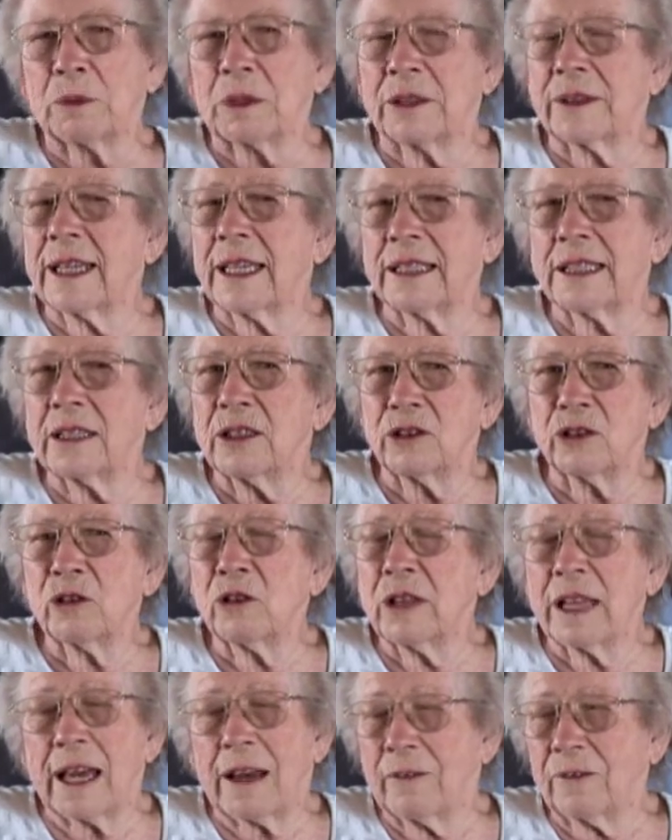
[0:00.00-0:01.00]
But they didn't
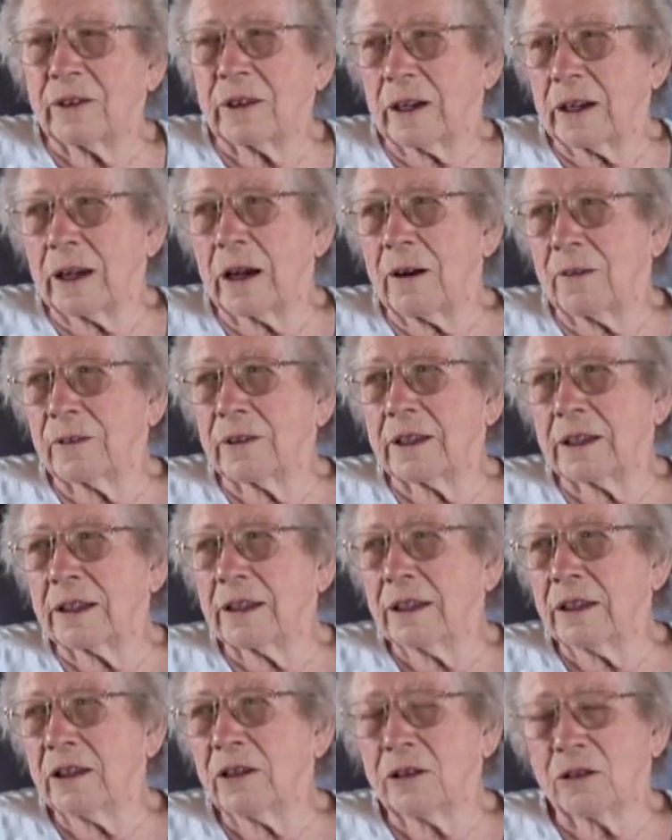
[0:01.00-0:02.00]
do that very often,
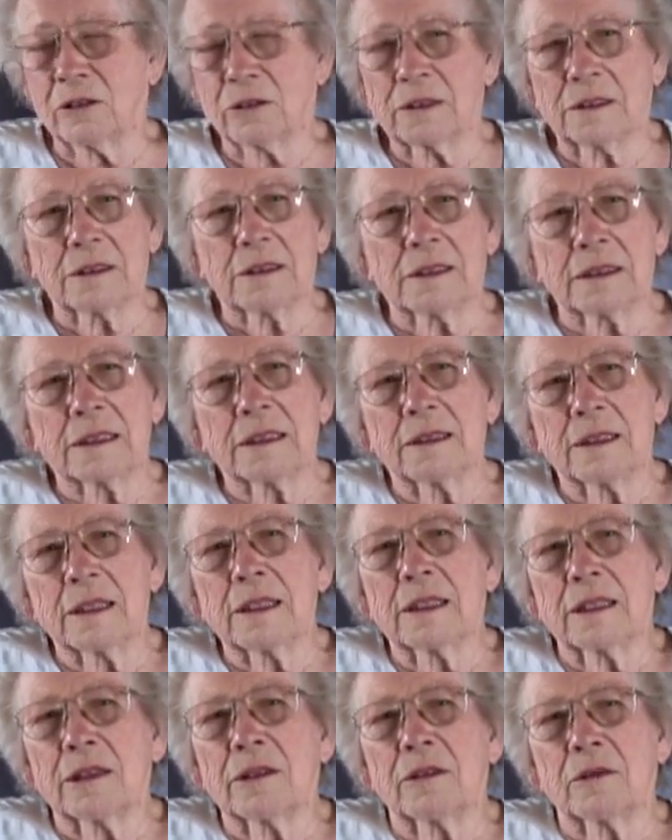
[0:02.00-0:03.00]
you know. Uh-huh.
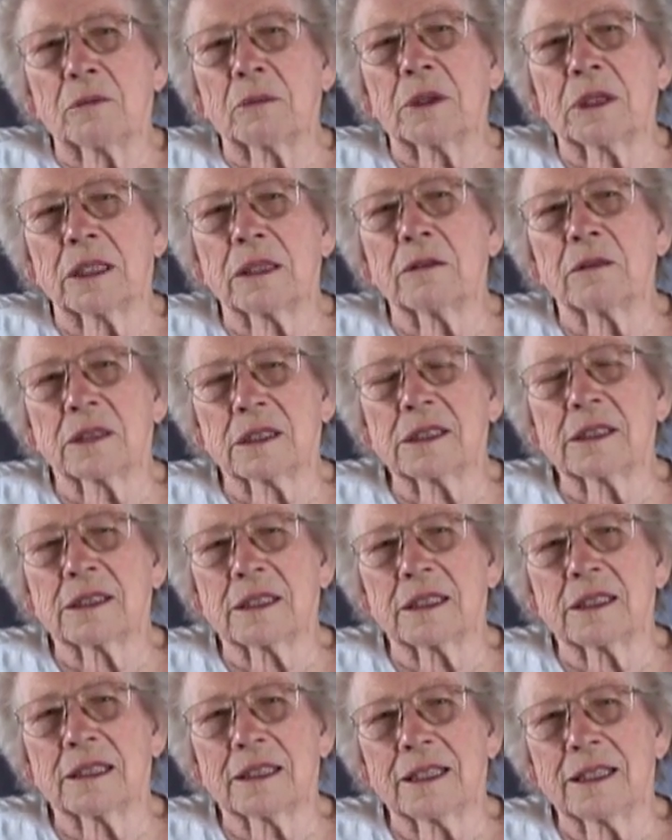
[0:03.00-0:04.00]
But it
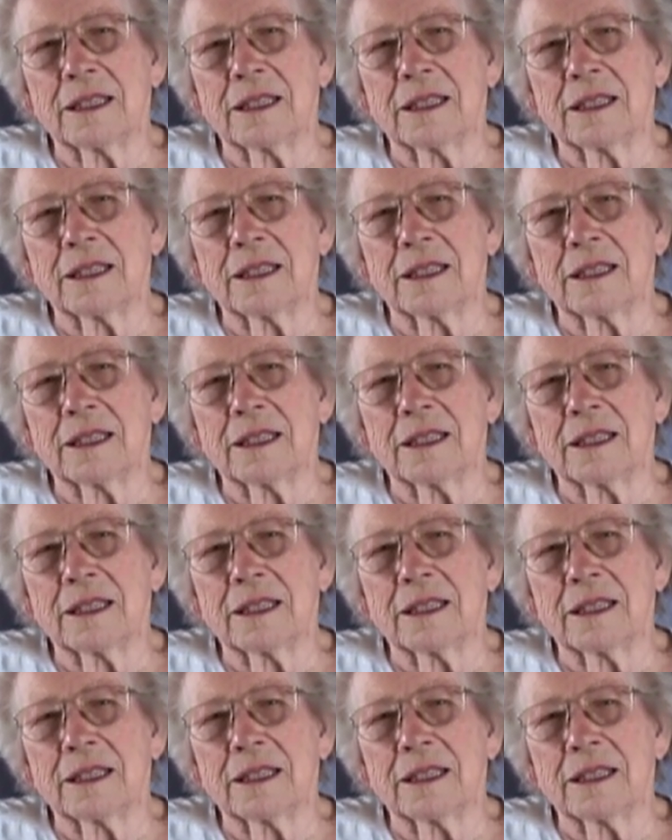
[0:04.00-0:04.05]
was.